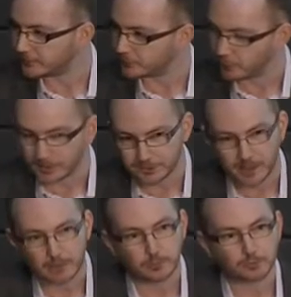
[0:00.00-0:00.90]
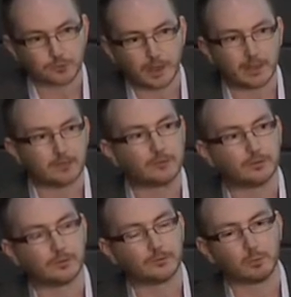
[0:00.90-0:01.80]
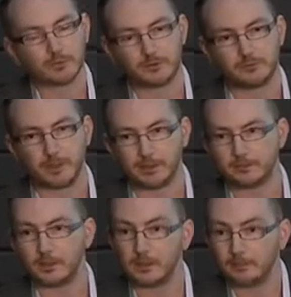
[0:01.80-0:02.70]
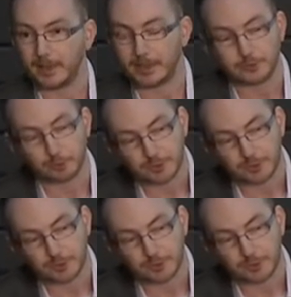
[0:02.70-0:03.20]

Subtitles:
She's really a jack of all trades in terms of what she's managed to